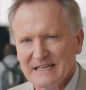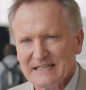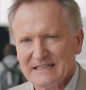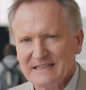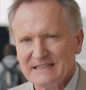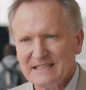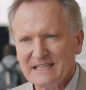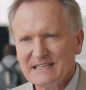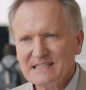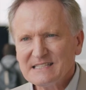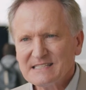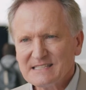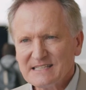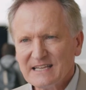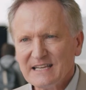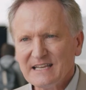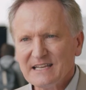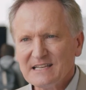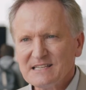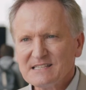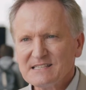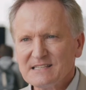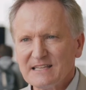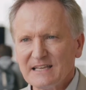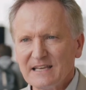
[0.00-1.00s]
This
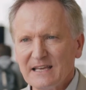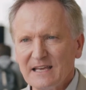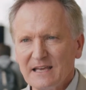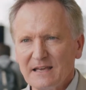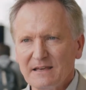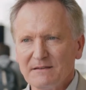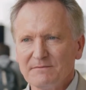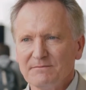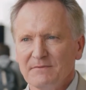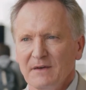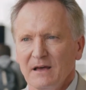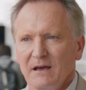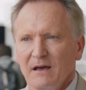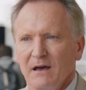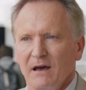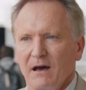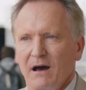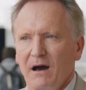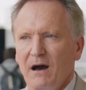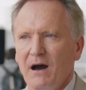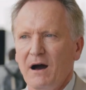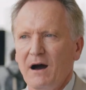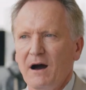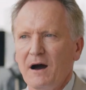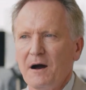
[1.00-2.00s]
is the...
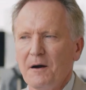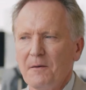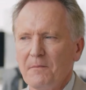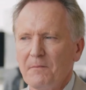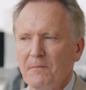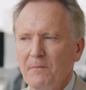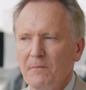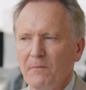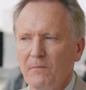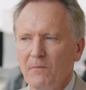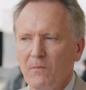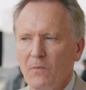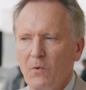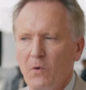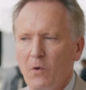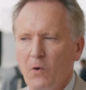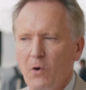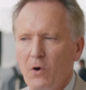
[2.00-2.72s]
And